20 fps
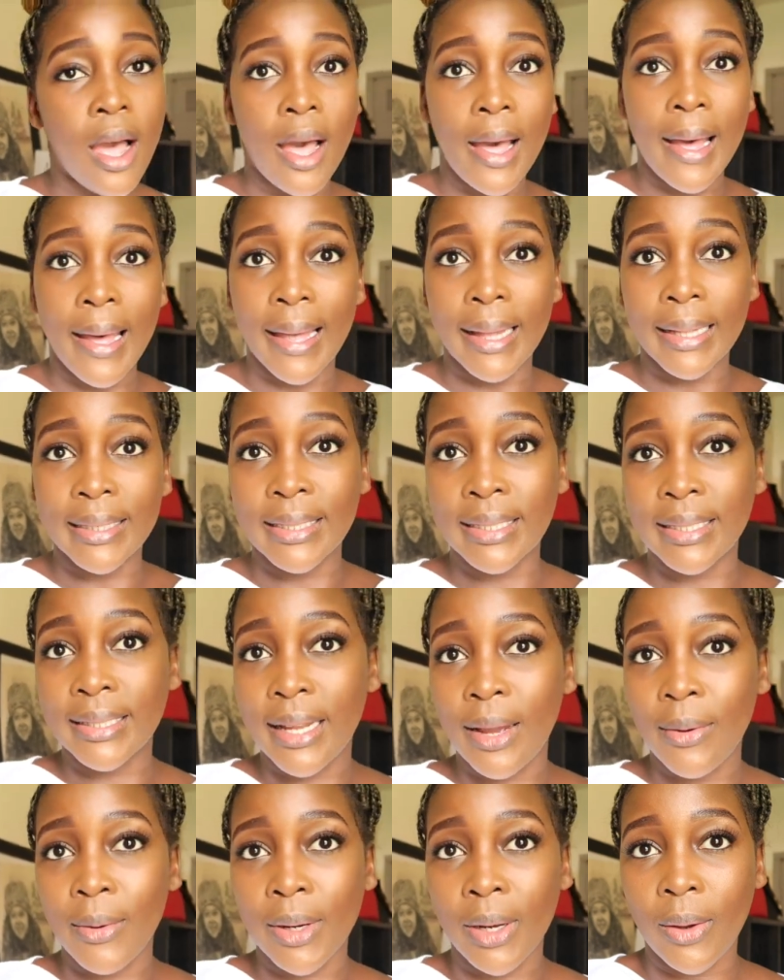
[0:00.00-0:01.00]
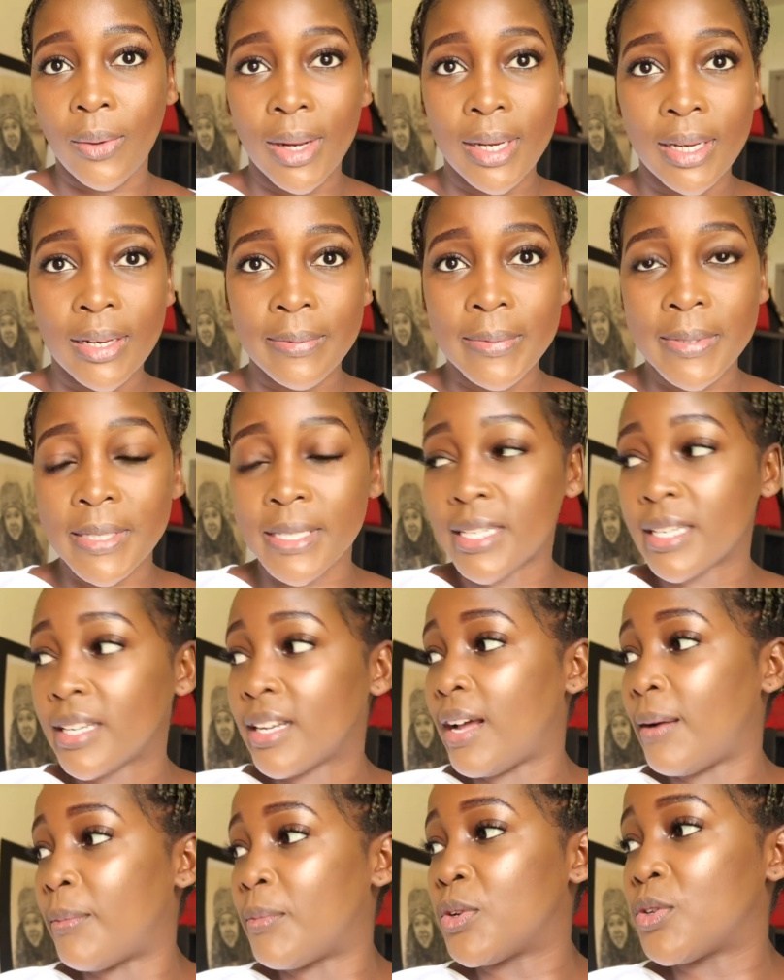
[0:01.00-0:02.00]
And I wonder what lipstick
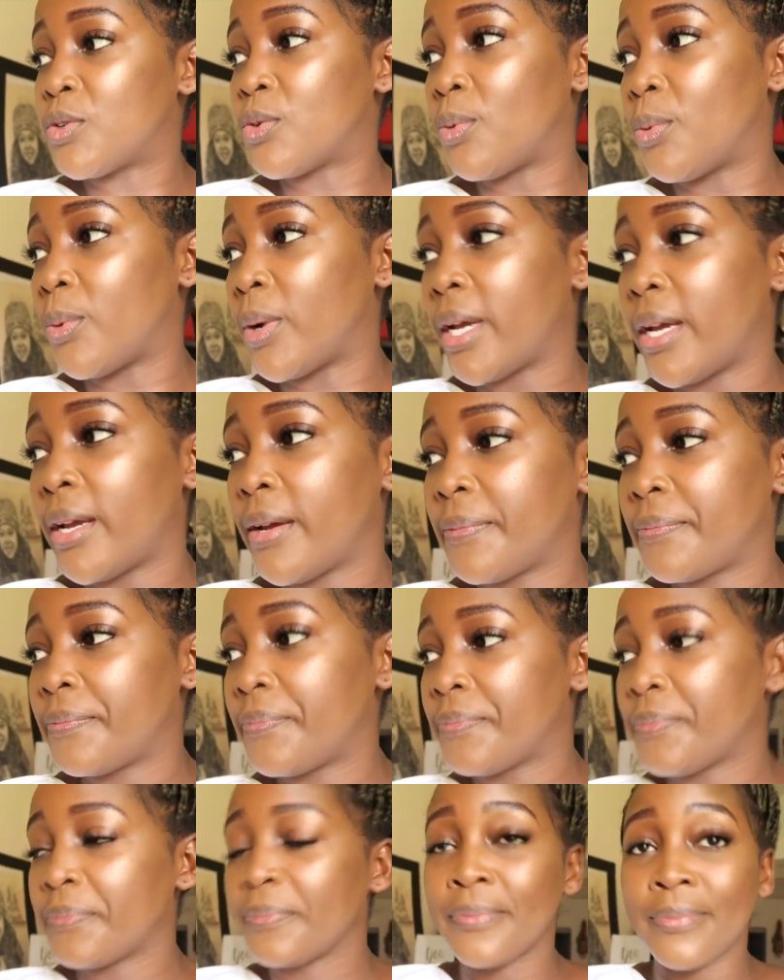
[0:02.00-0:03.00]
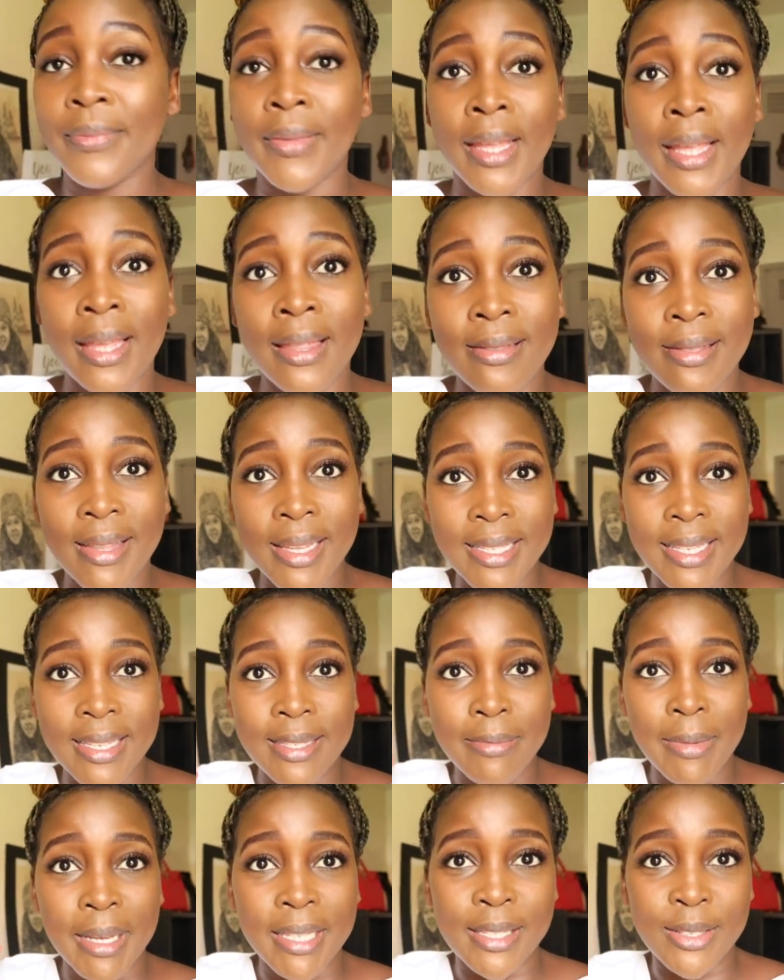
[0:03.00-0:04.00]
I'm going to wear. This is
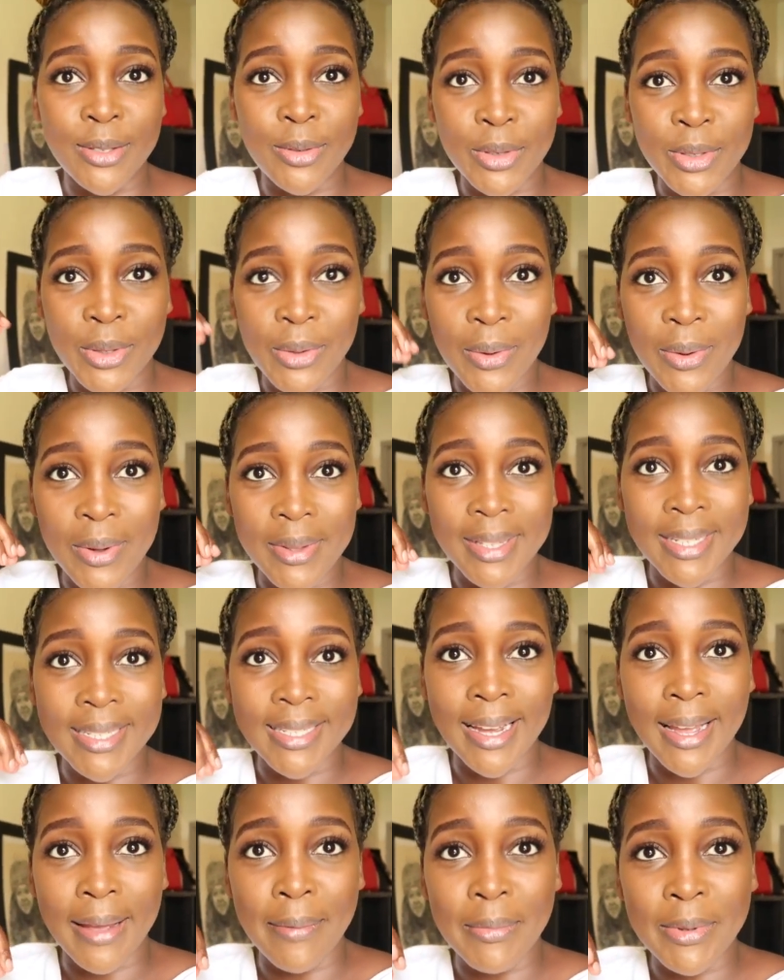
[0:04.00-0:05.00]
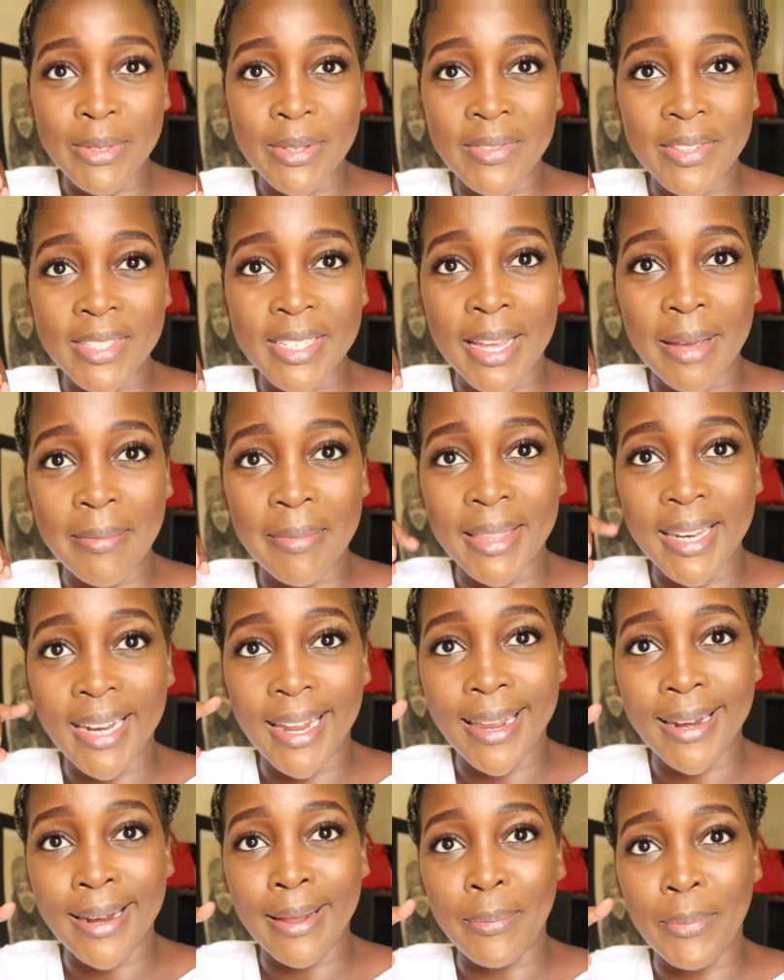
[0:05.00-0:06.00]
my situation all the time. Most of the time, then I
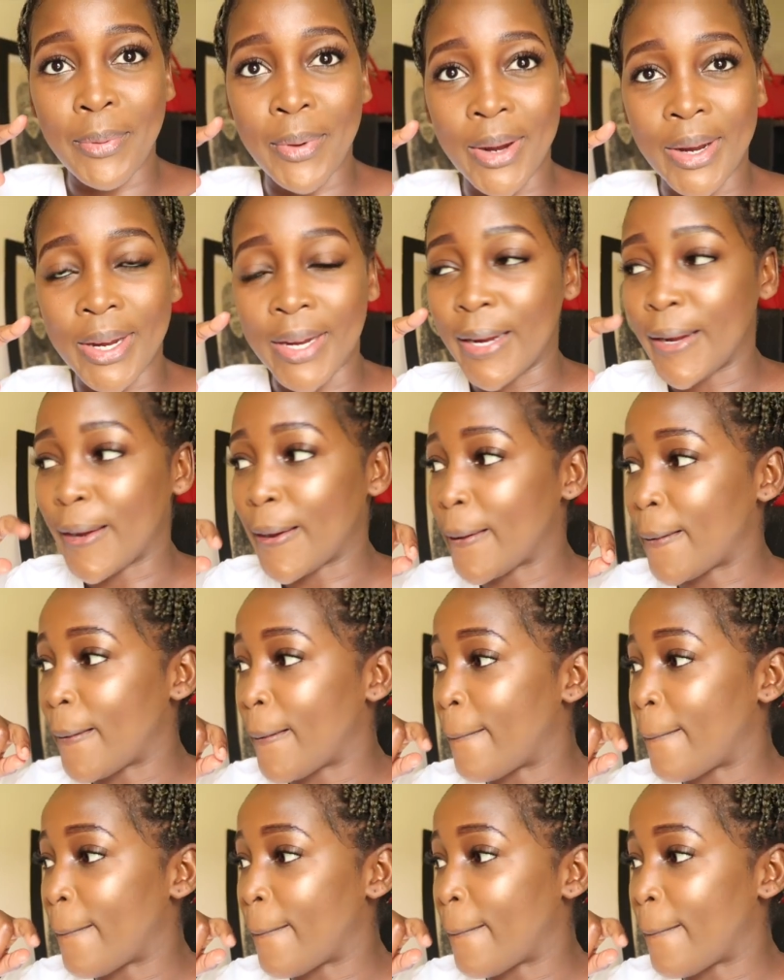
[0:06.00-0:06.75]
end up wearing